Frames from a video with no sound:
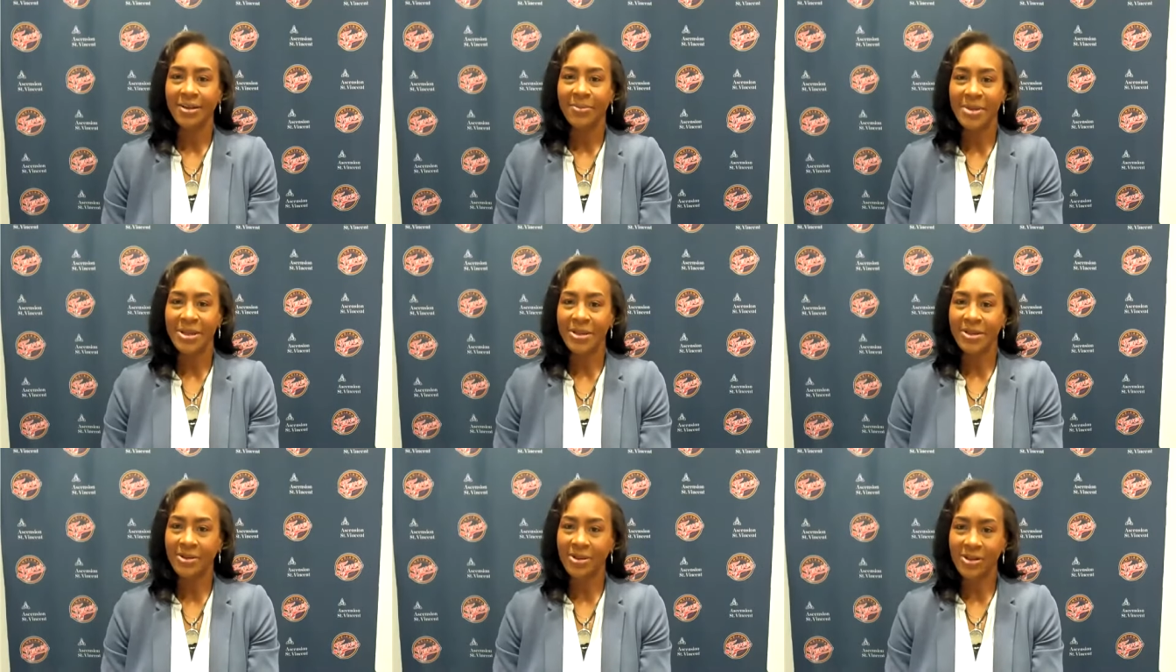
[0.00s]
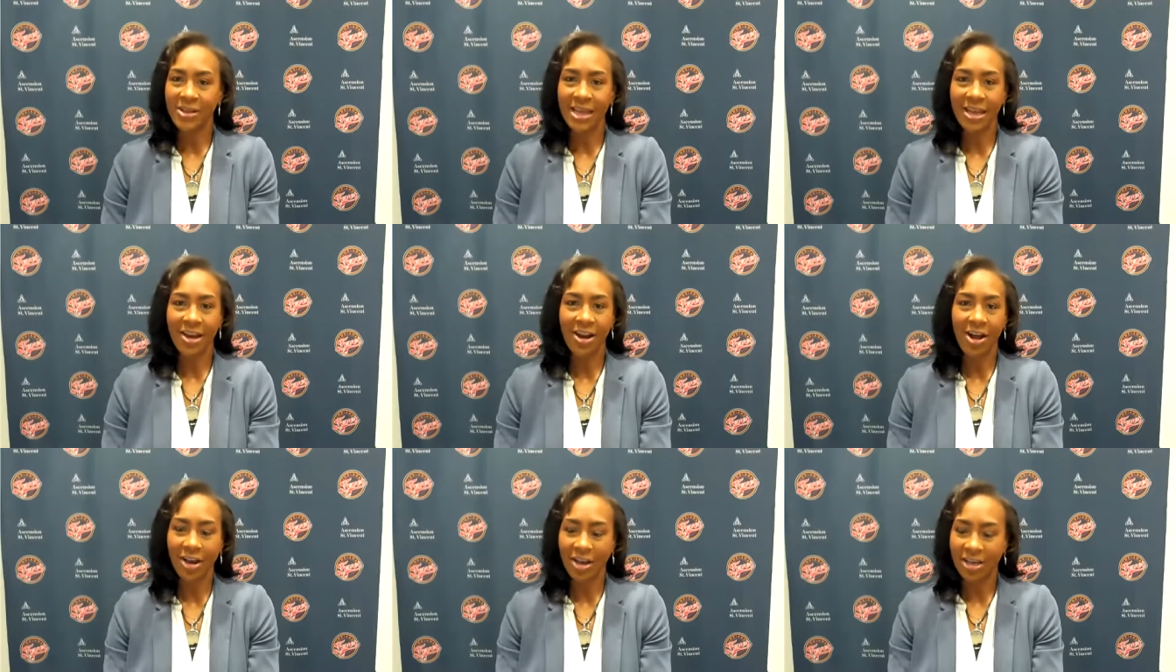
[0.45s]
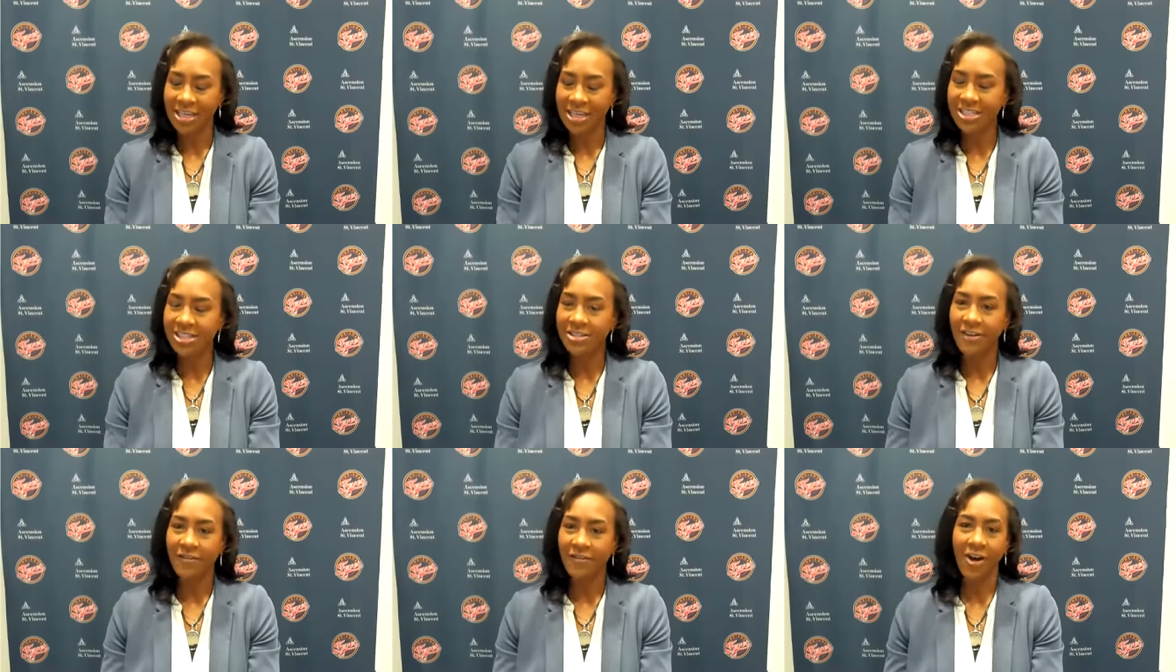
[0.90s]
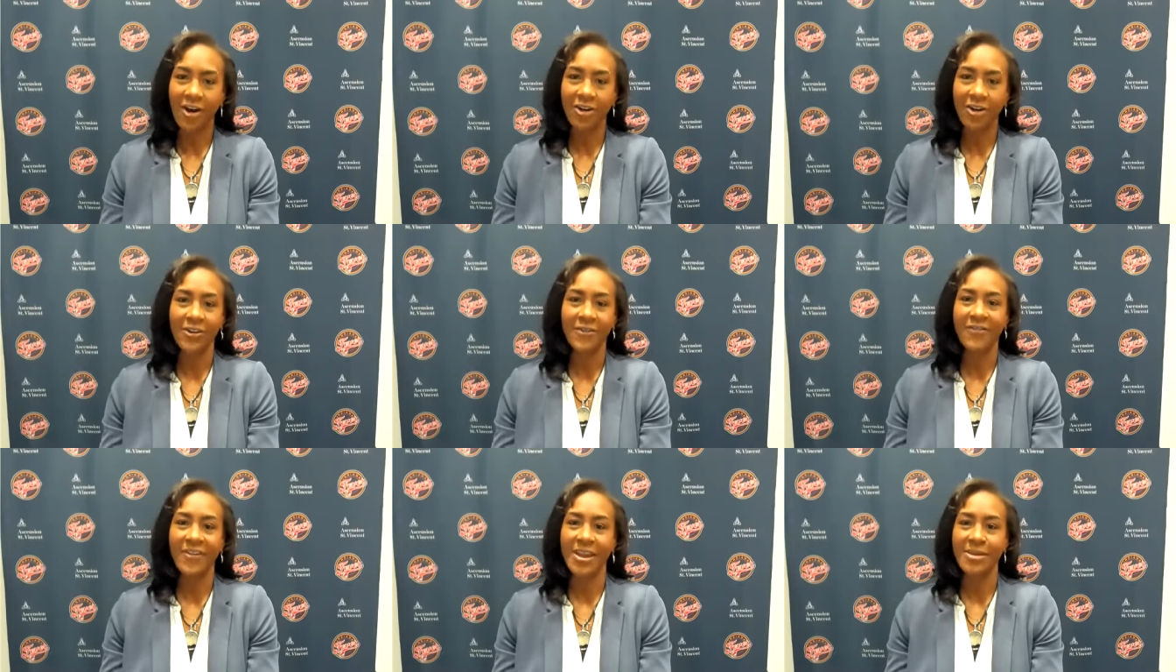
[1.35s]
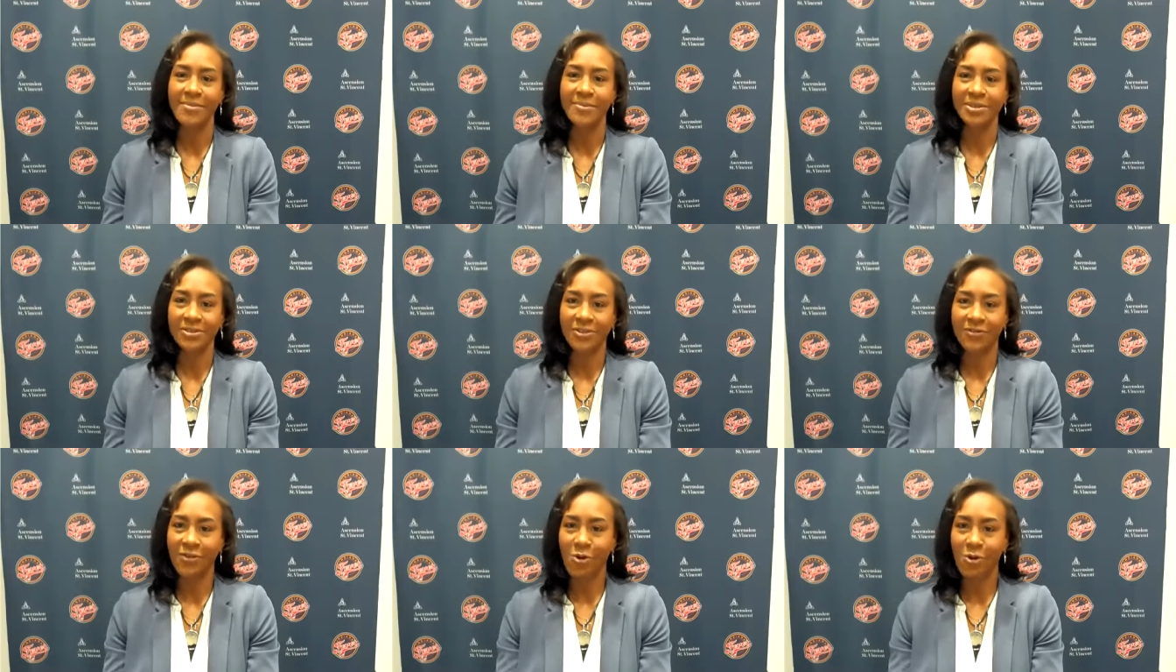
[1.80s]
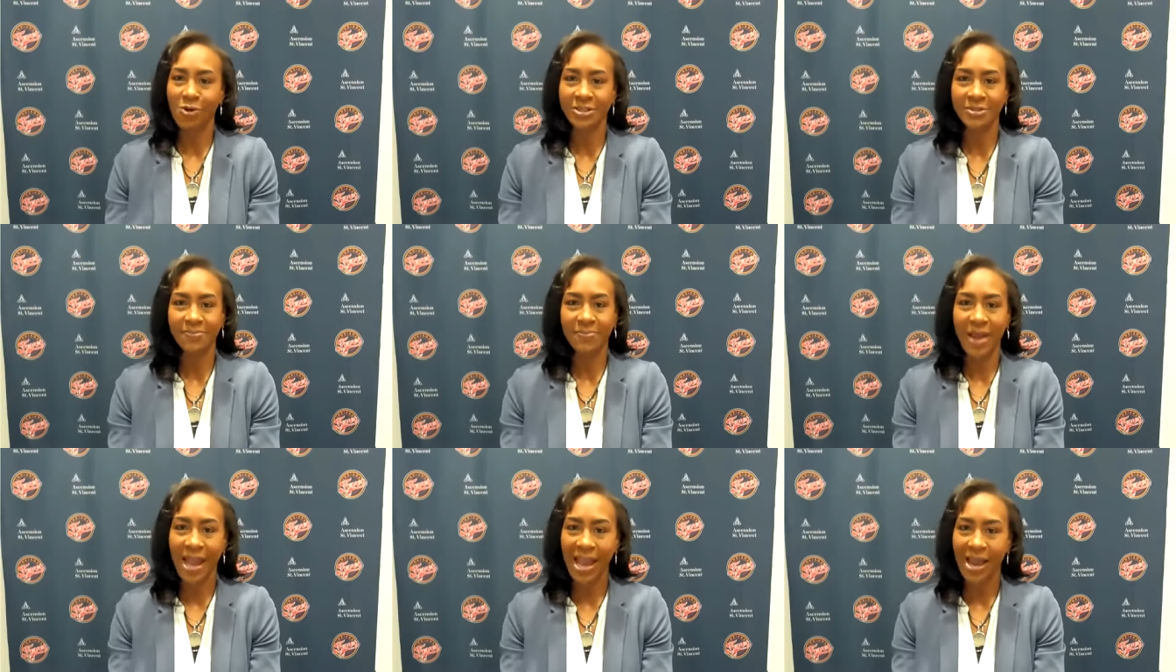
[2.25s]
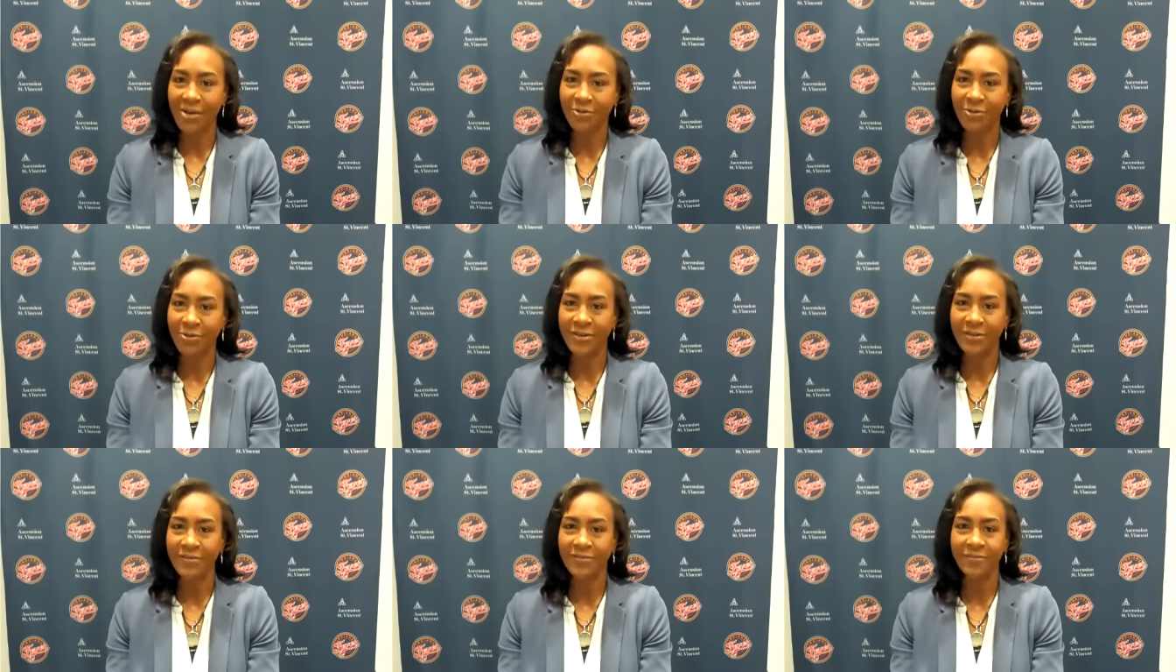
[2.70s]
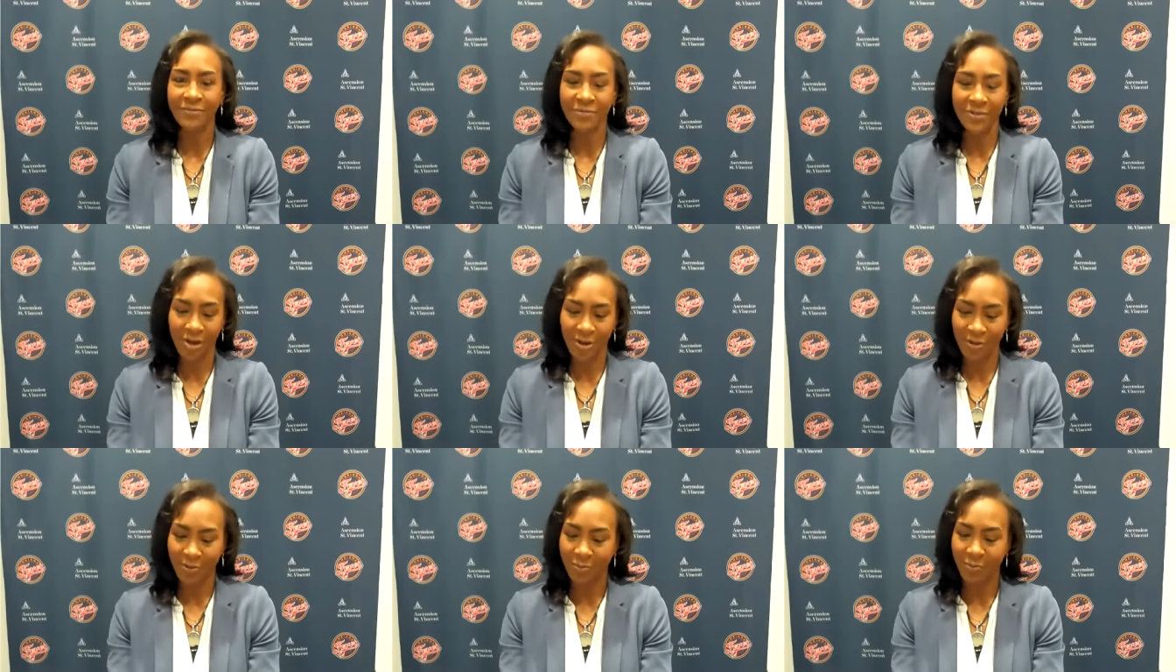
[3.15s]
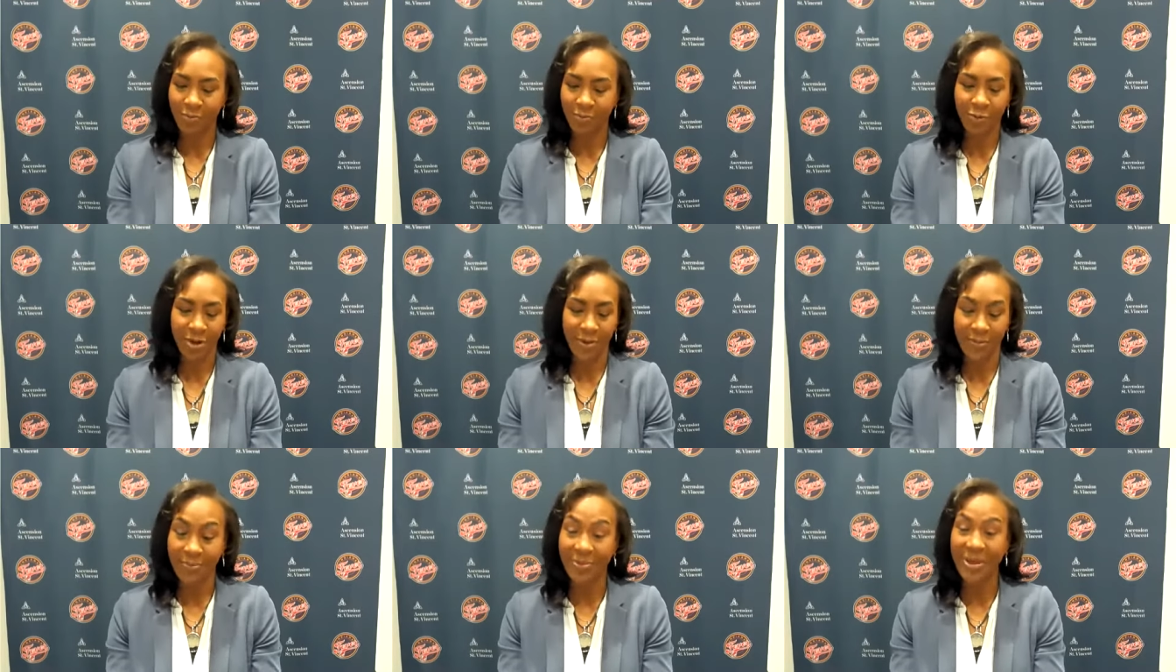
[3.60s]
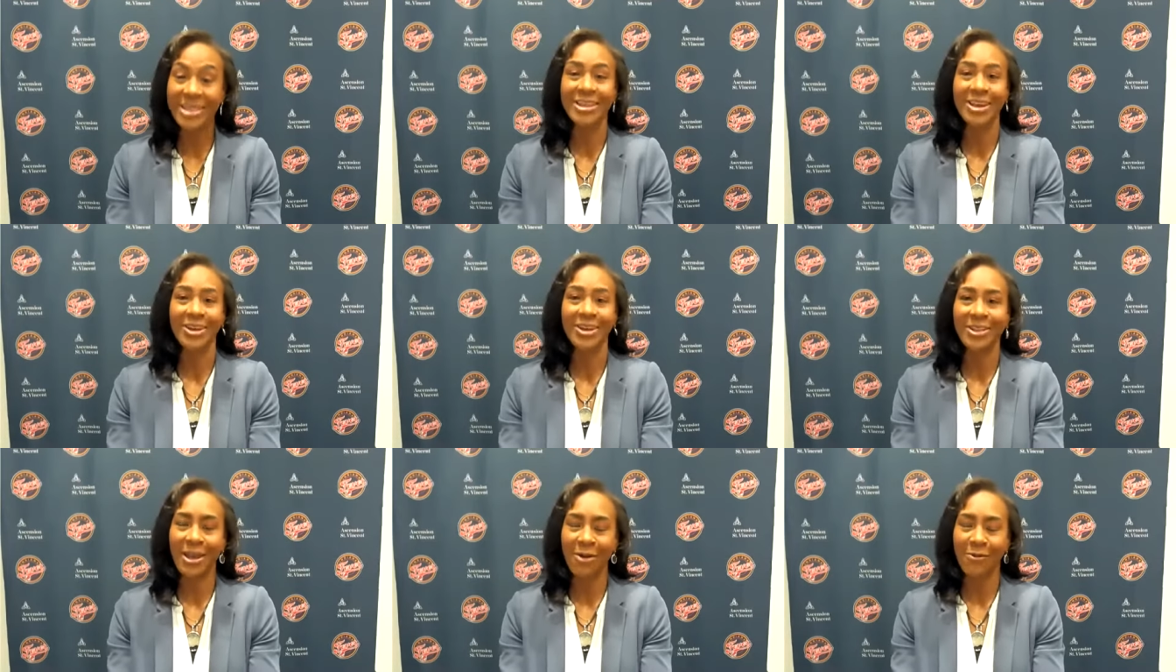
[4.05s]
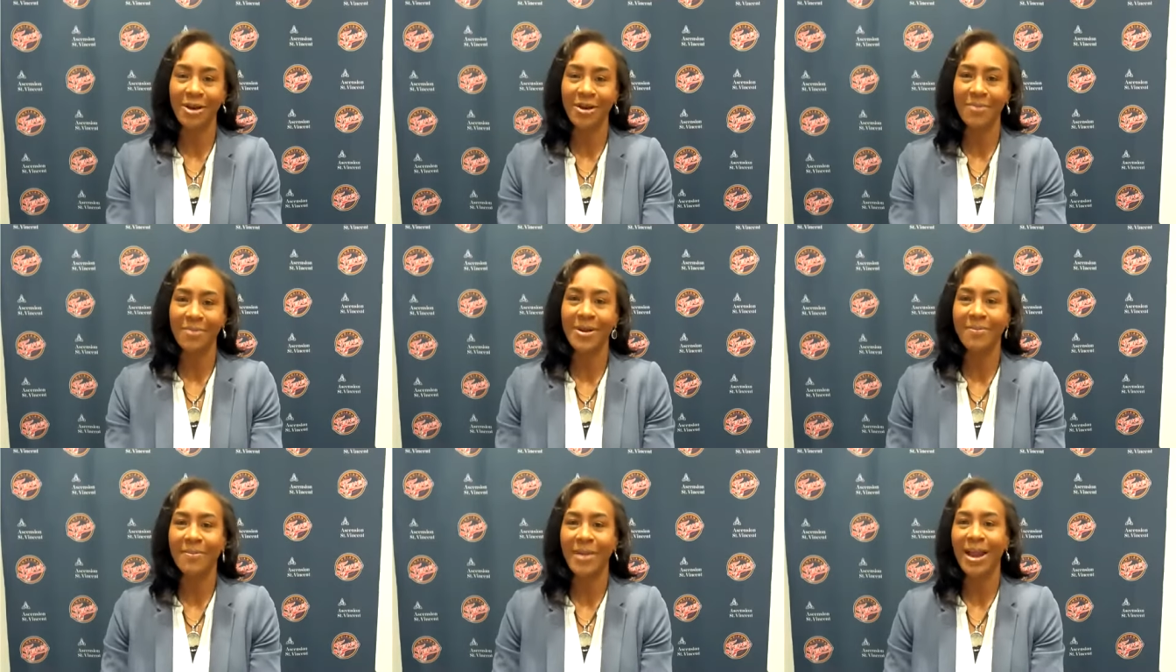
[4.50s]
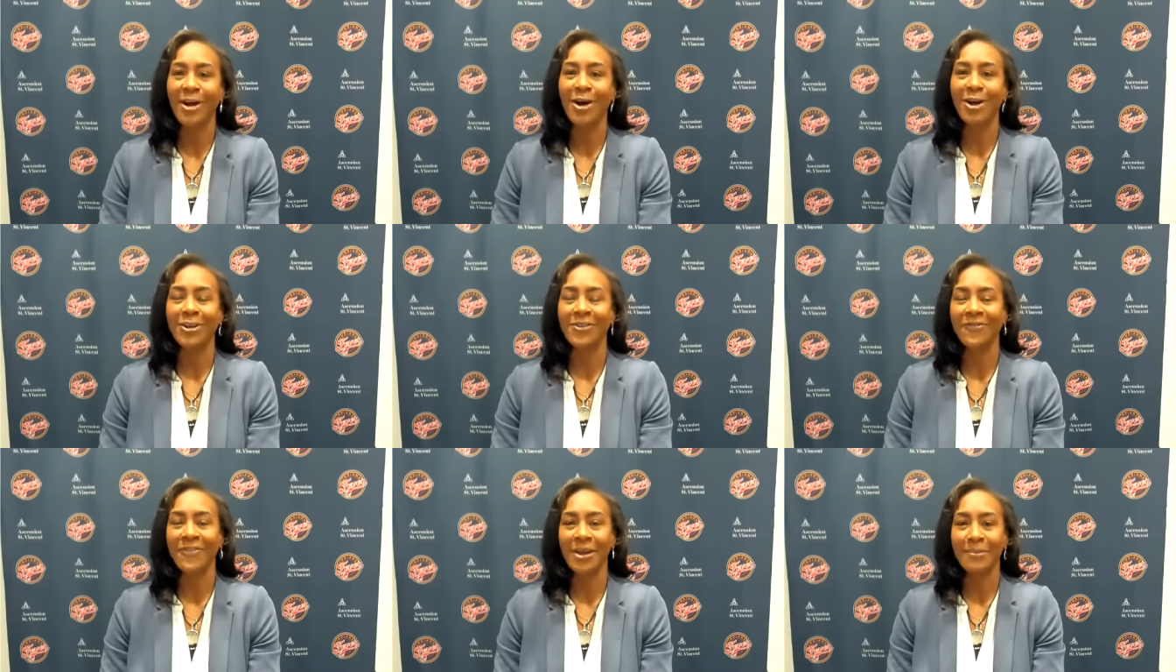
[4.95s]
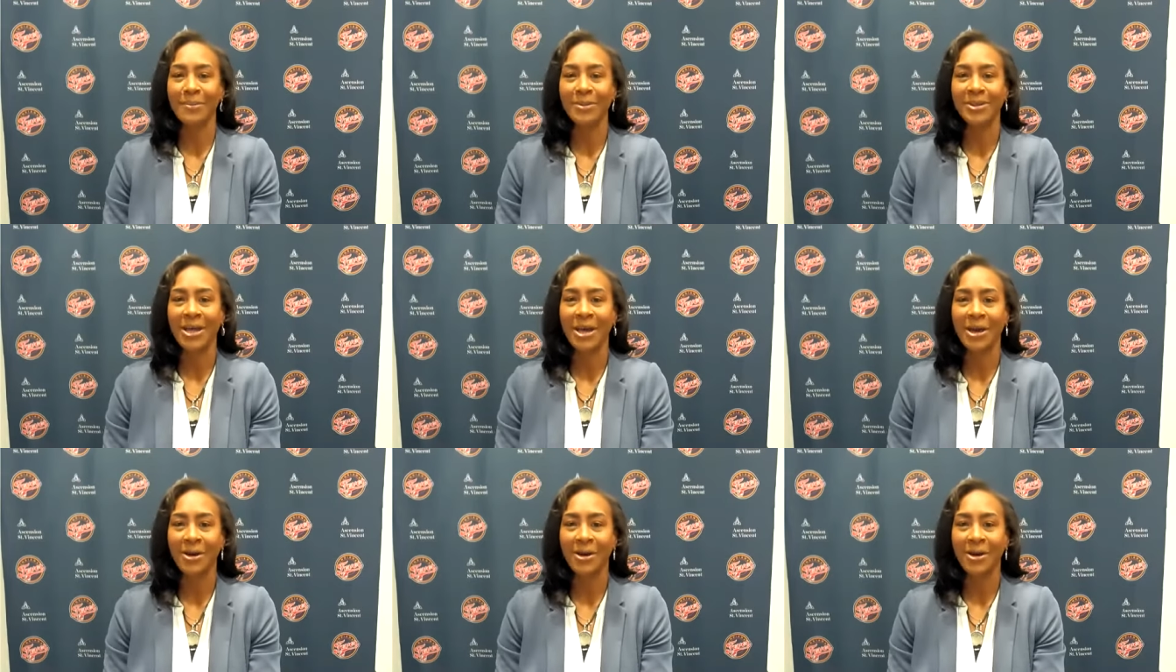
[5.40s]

I mean, you get a list of Hall of Famers, of course, Pat would have, you know, would have been there. That would have been my Hall of Famer